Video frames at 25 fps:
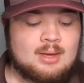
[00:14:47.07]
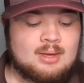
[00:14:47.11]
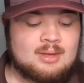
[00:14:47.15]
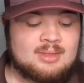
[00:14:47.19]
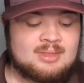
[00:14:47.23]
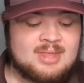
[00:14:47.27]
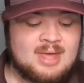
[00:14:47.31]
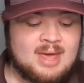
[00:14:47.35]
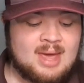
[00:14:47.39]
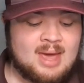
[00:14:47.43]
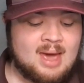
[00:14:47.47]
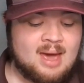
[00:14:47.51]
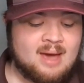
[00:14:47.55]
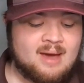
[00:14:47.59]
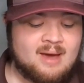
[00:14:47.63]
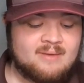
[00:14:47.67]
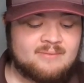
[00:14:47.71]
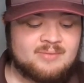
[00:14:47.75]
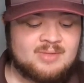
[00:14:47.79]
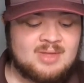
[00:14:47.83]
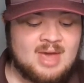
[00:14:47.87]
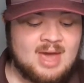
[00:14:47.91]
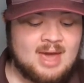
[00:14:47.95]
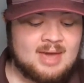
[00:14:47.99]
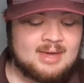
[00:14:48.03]
They
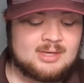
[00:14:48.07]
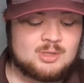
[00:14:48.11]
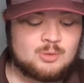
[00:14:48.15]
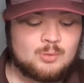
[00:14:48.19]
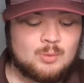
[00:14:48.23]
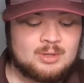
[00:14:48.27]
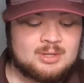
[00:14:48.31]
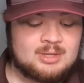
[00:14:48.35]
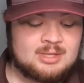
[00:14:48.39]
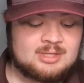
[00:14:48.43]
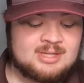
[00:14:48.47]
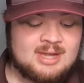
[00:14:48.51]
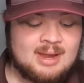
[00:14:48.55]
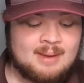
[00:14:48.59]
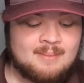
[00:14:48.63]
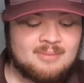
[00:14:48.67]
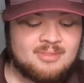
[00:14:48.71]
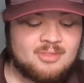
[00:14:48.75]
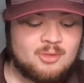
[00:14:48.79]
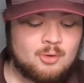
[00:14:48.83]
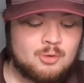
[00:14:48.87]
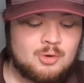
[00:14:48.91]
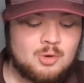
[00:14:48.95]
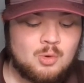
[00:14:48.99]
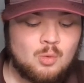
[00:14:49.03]
have the Aggies winning this game
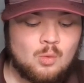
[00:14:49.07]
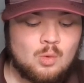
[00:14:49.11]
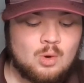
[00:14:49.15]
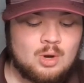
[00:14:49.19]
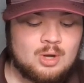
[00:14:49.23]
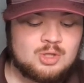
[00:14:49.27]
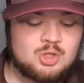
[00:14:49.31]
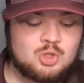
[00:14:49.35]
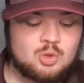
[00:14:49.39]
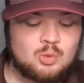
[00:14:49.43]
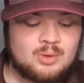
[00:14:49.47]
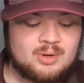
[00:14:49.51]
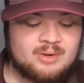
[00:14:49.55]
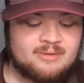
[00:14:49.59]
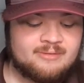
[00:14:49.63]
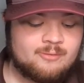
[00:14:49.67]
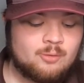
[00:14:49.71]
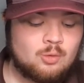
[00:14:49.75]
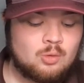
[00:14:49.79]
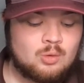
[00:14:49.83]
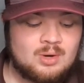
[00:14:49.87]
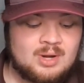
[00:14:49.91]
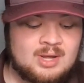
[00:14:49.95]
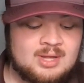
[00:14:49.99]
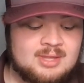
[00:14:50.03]
31-24